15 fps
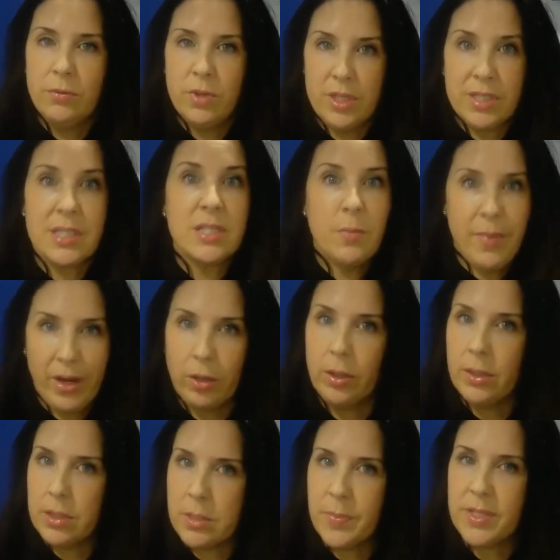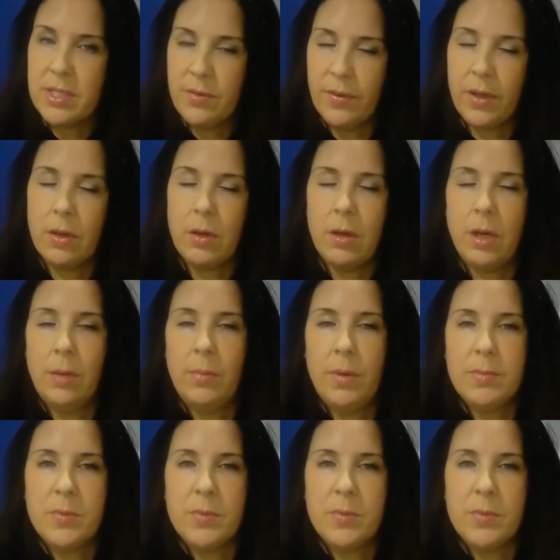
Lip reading: This is the Maryland specific I'm